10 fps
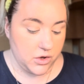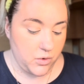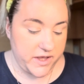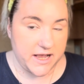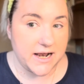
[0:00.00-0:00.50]

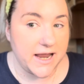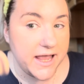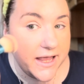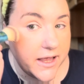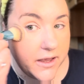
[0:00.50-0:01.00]

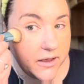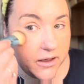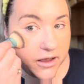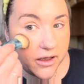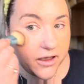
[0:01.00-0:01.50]
quickly,
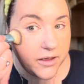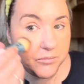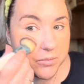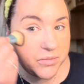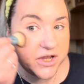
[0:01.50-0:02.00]

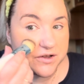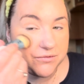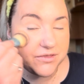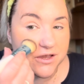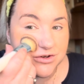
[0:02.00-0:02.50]
but I
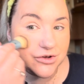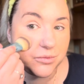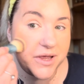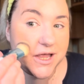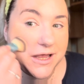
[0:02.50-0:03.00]
don't think she'll
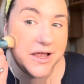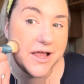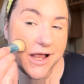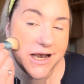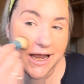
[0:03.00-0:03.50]
be
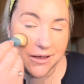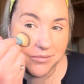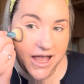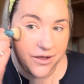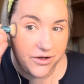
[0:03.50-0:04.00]
letting
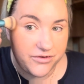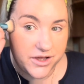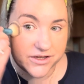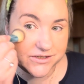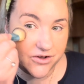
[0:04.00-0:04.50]
me out of
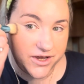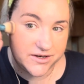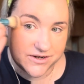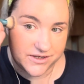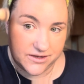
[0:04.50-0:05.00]
her
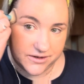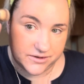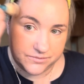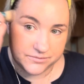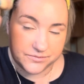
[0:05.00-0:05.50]
sight
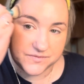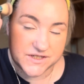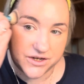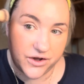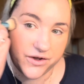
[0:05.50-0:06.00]

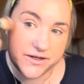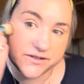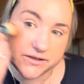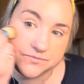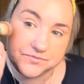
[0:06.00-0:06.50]
tonight.